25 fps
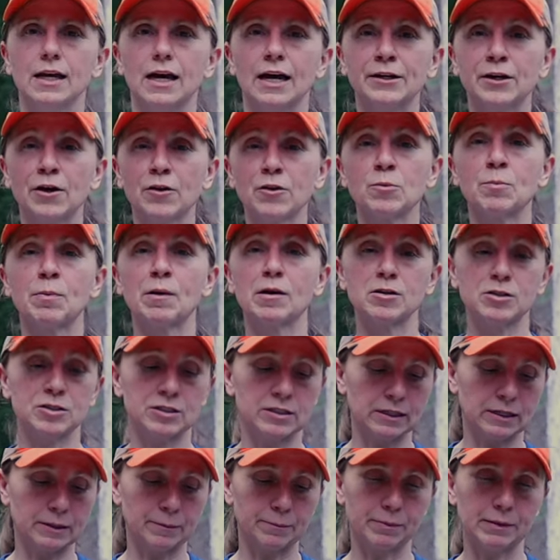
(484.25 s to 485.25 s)
Another
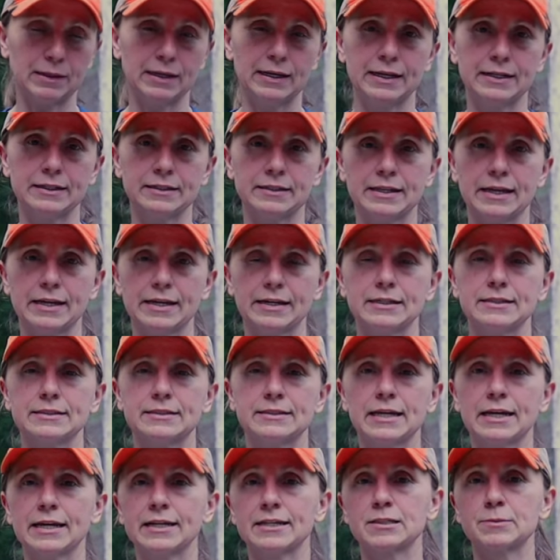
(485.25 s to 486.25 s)
person complained that it
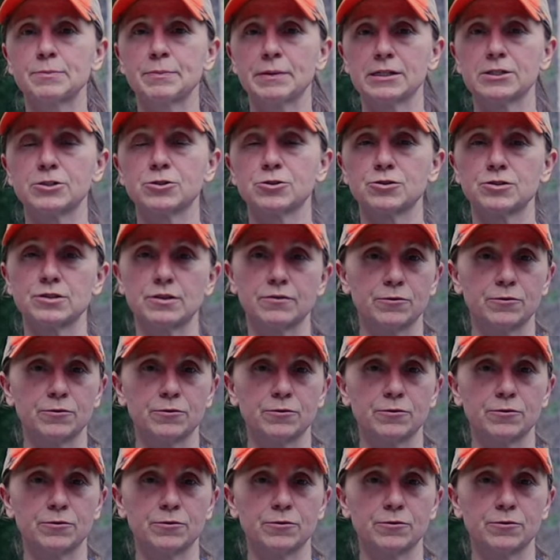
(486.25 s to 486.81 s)
takes pictures